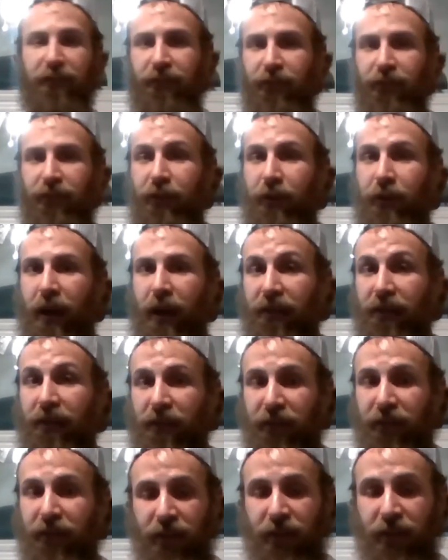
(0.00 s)
do you have
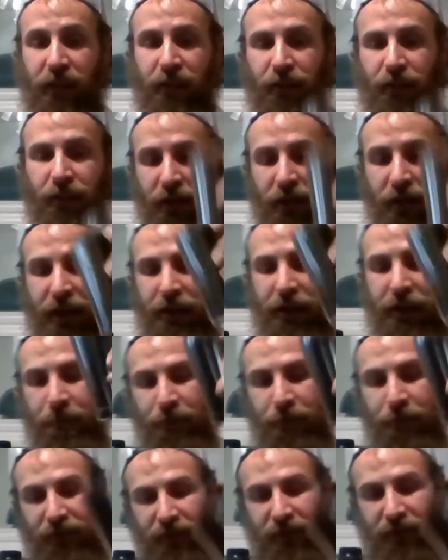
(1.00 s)
everything? Go ahead and
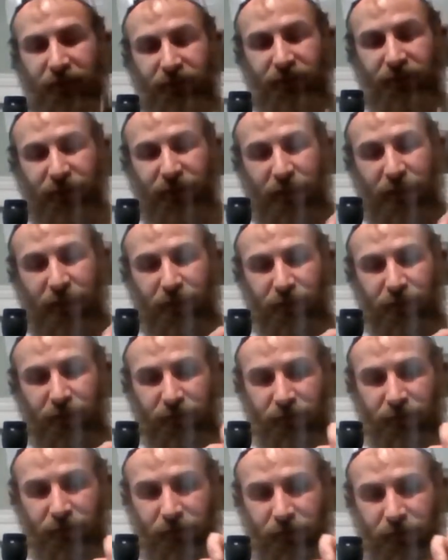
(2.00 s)
put these together.
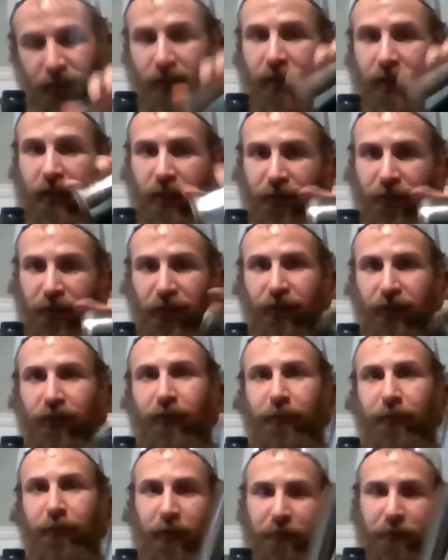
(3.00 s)
And if you
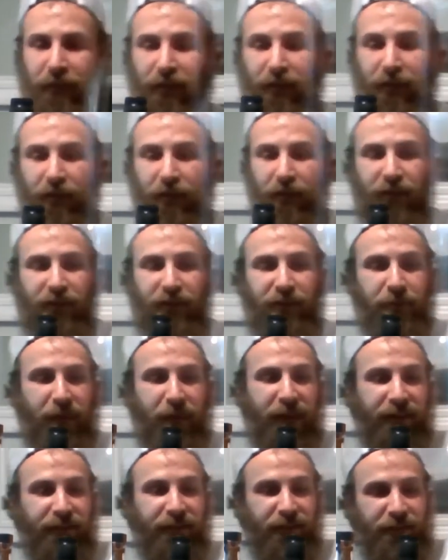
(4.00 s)
excuse me, I'm going to go get some
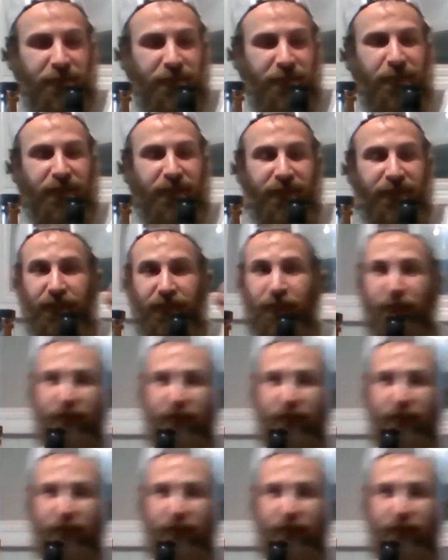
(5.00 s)
ice to mix this with,